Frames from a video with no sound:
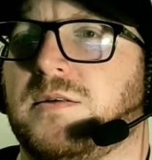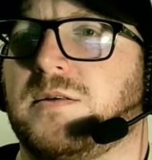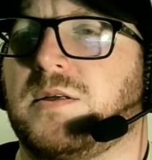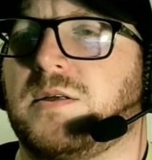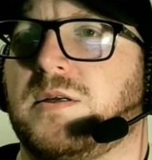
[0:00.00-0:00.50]

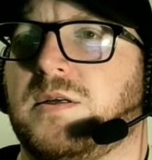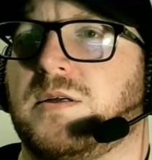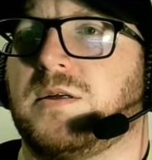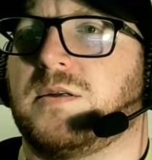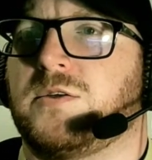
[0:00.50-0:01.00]
Jayden
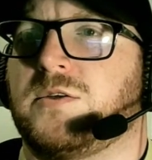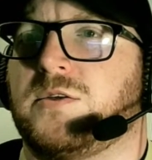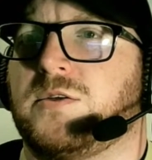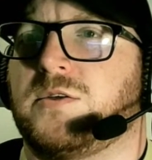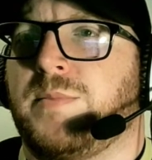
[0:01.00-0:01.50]
Burnell.
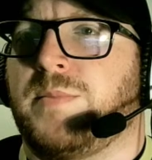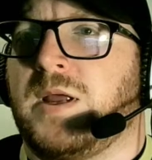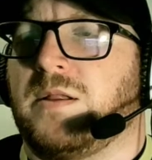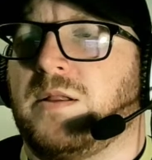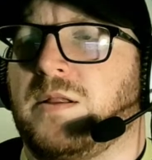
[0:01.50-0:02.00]
Been
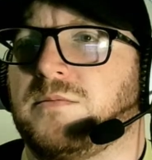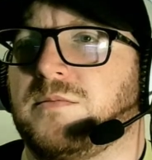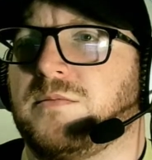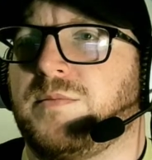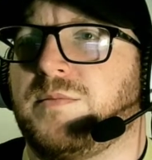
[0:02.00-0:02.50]
impressed with him
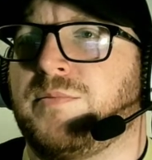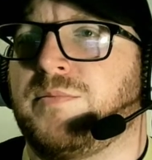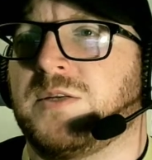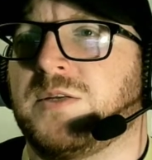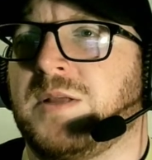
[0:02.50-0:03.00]
since he's
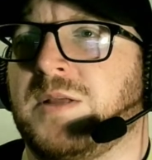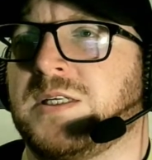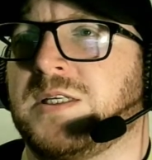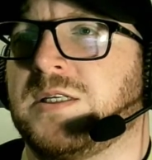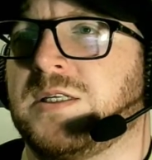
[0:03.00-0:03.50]
come on. He's
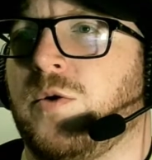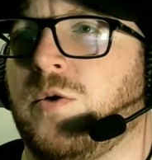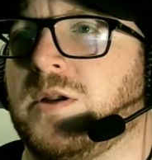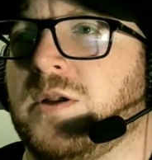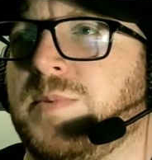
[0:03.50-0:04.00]
been quite
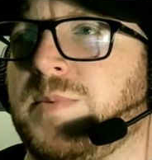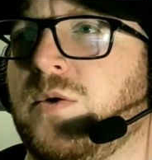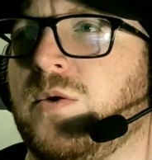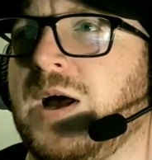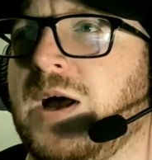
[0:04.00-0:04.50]
lively,
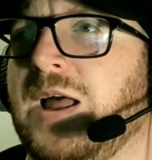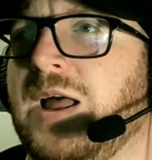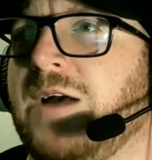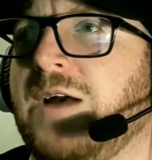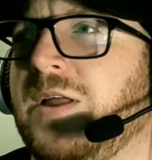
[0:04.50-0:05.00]
and
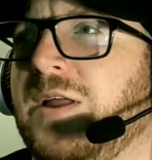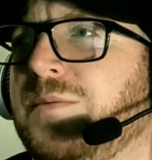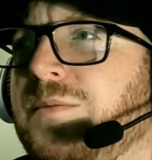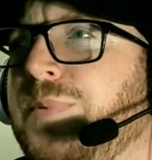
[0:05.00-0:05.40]
Barnes looked like he